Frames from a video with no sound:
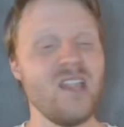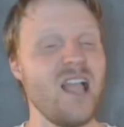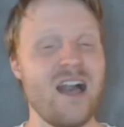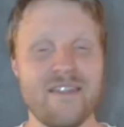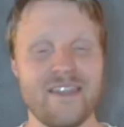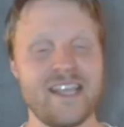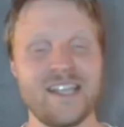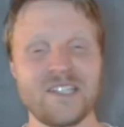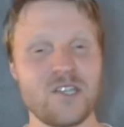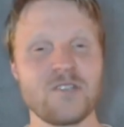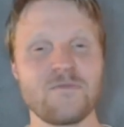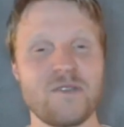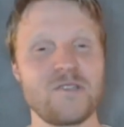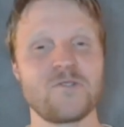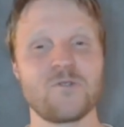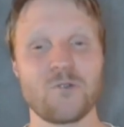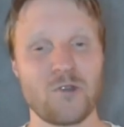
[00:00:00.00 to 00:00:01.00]
I think he's just
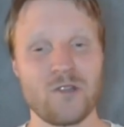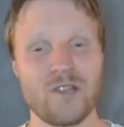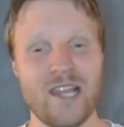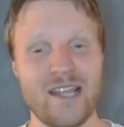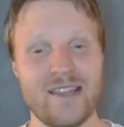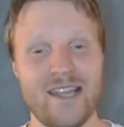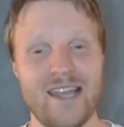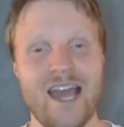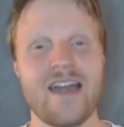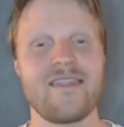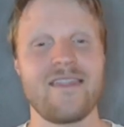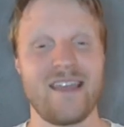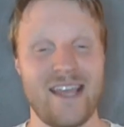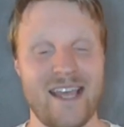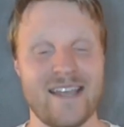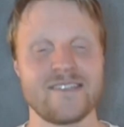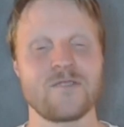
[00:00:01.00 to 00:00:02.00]
been so good lately. I
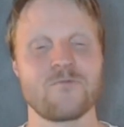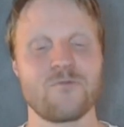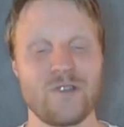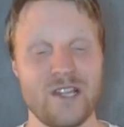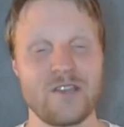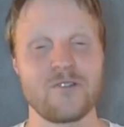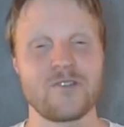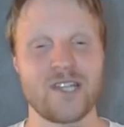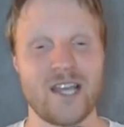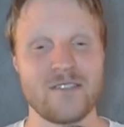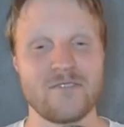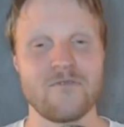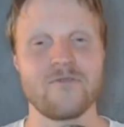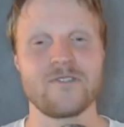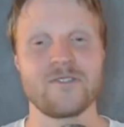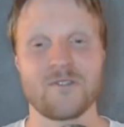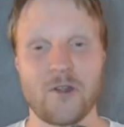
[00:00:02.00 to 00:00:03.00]
think he has a really good chance
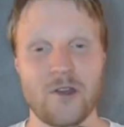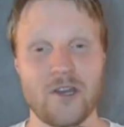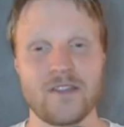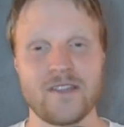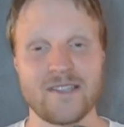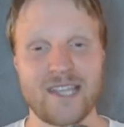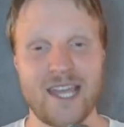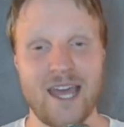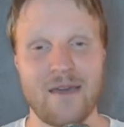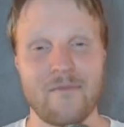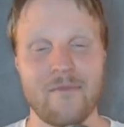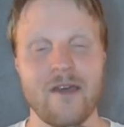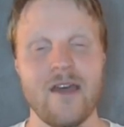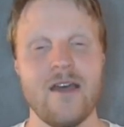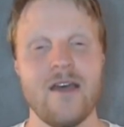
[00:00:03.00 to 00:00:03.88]
of starting this game,